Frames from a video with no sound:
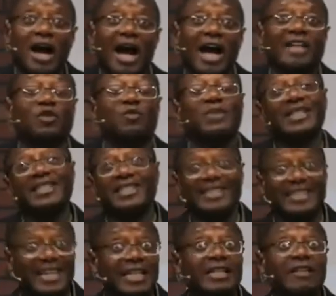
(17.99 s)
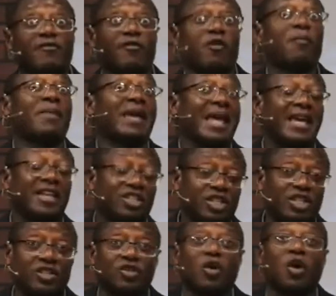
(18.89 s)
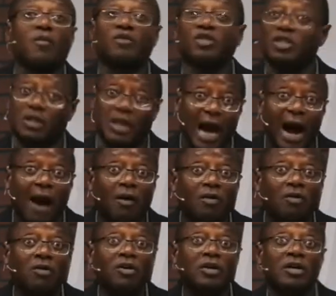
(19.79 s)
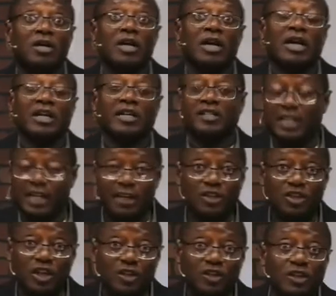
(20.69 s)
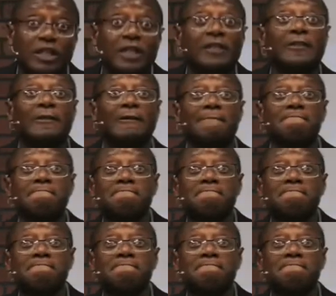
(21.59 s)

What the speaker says: has been seeing from ages up to now is injustice.